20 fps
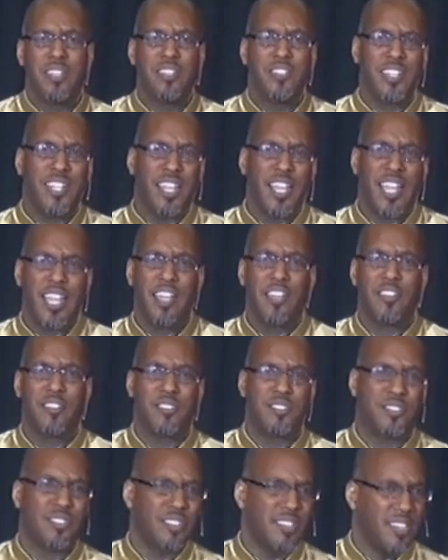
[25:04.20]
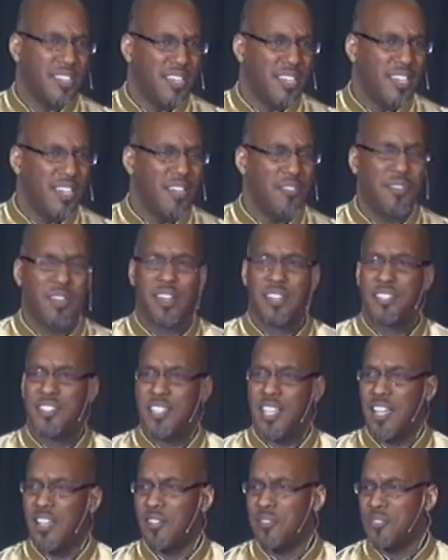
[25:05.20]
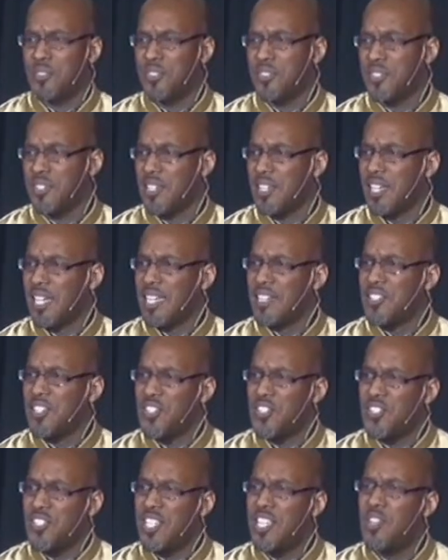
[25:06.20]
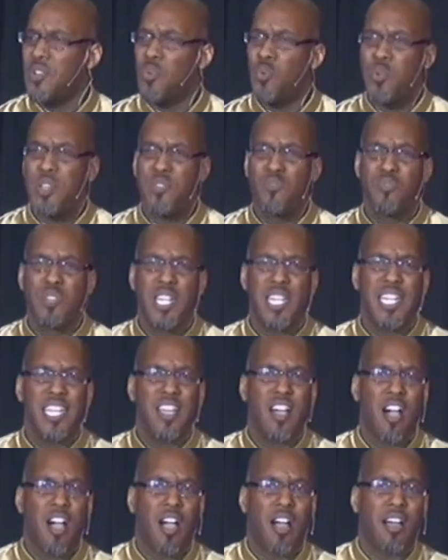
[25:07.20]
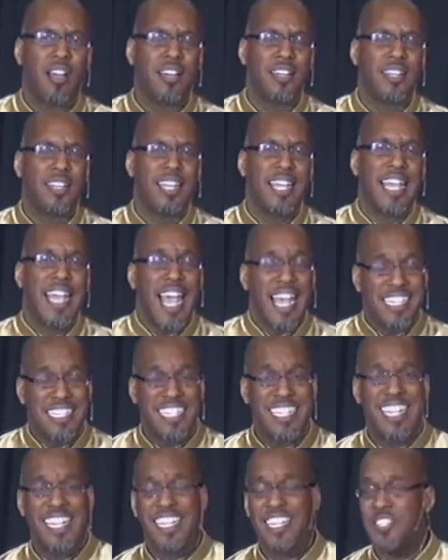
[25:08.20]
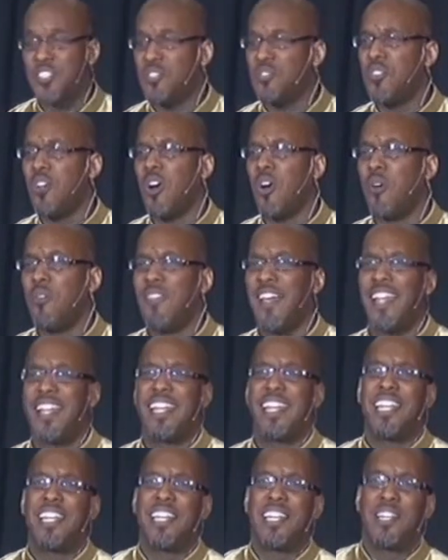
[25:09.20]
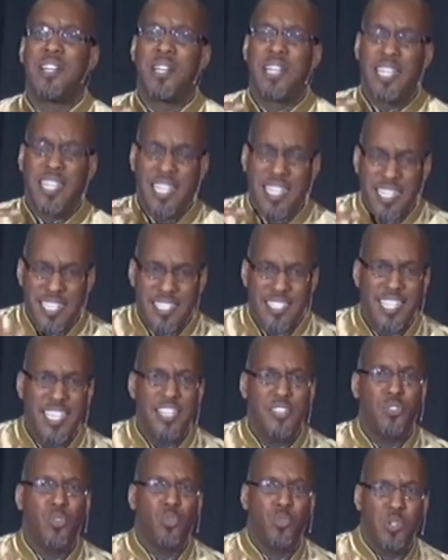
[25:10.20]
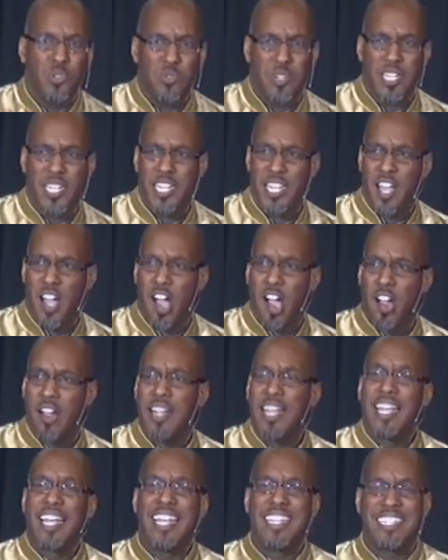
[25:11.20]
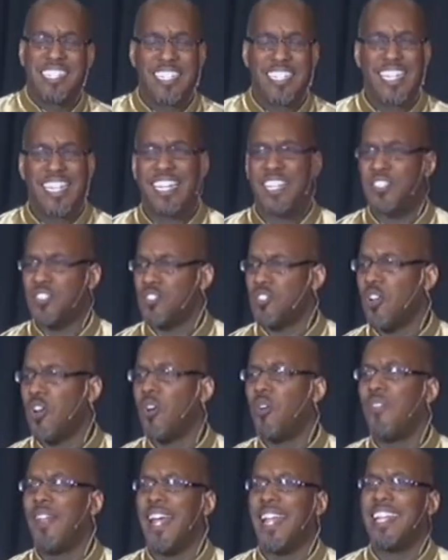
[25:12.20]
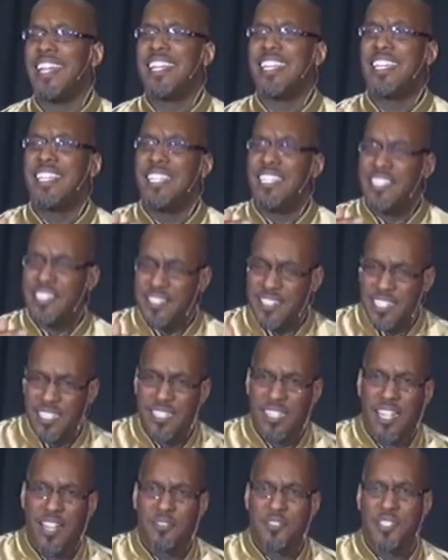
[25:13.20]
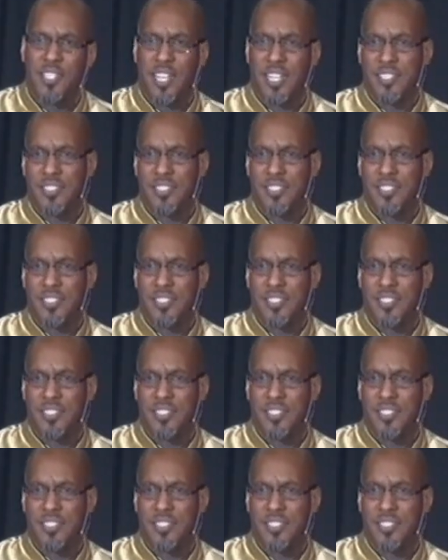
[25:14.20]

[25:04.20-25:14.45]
the layers of ourselves to see who we really are and to let us know that He sees who we really are and to let us know that He still loves us.